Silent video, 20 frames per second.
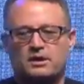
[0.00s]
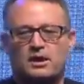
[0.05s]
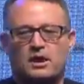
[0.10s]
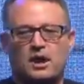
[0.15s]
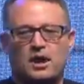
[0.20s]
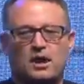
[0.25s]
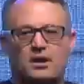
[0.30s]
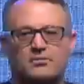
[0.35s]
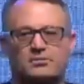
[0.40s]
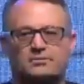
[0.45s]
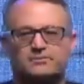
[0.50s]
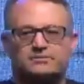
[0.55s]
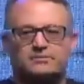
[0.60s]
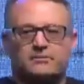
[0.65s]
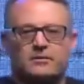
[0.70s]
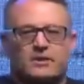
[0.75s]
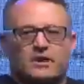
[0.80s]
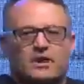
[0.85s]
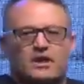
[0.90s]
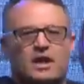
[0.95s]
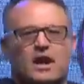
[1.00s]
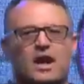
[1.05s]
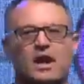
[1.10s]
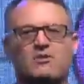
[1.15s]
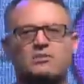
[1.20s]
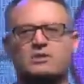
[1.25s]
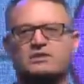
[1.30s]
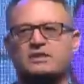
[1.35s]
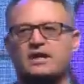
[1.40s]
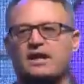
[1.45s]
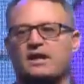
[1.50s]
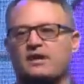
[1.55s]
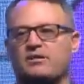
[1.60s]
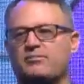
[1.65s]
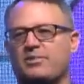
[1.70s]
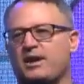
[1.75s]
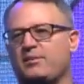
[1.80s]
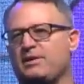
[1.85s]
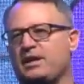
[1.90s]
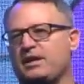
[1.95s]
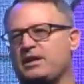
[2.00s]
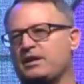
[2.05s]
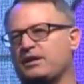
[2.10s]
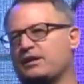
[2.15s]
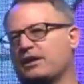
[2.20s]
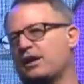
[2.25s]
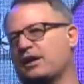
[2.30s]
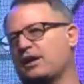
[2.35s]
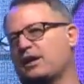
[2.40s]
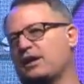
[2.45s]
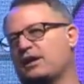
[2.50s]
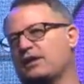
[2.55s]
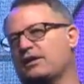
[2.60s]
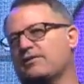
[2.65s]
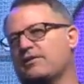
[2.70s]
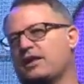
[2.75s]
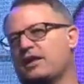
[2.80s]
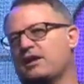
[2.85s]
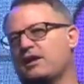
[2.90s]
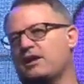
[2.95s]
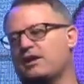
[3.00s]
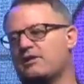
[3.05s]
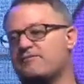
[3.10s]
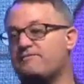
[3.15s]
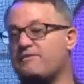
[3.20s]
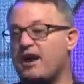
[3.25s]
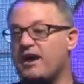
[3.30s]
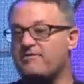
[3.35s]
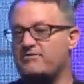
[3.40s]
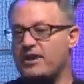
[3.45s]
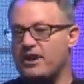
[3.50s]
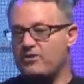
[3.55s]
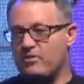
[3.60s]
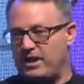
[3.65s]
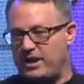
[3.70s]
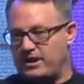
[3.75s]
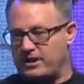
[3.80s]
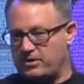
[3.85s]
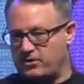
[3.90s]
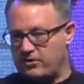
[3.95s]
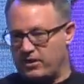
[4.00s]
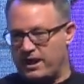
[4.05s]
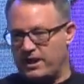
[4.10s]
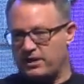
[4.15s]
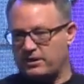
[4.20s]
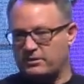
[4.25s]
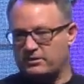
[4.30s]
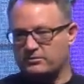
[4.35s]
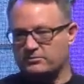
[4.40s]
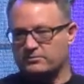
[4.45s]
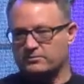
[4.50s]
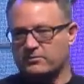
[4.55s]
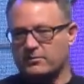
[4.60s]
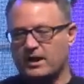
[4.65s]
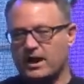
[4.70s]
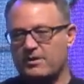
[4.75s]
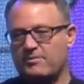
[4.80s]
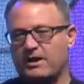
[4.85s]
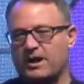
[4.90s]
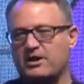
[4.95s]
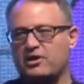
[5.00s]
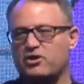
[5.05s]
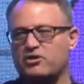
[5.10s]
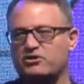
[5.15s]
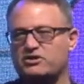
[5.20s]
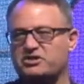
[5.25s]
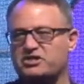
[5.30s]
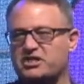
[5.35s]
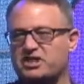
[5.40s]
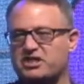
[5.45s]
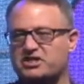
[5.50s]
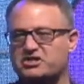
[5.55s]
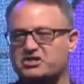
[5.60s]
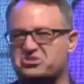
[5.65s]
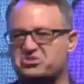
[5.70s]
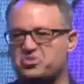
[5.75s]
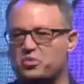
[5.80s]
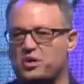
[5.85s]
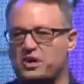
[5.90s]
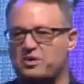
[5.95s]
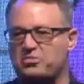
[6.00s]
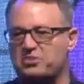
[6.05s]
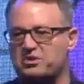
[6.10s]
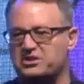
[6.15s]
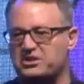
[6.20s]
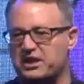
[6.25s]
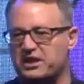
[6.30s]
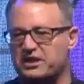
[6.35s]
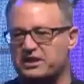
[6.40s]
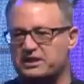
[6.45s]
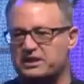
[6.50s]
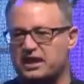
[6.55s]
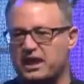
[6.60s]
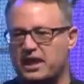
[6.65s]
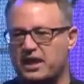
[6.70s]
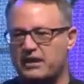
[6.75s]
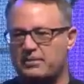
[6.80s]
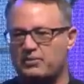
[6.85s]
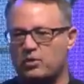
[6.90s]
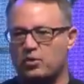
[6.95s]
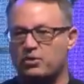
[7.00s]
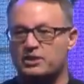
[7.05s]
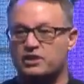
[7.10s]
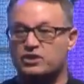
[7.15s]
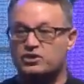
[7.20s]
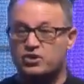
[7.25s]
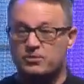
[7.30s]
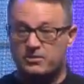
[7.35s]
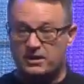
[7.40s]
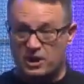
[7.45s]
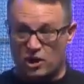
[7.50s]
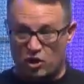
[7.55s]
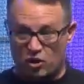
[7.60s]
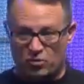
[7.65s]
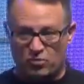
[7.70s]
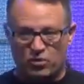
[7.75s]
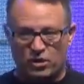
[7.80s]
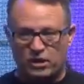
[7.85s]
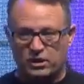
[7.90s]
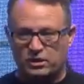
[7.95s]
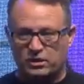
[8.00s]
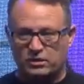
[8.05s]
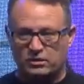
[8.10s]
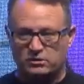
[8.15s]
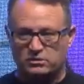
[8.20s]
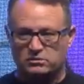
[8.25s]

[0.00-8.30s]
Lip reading: I would say maybe in a 5-day week, right? I might use this 20% of the time, or this could be the homework.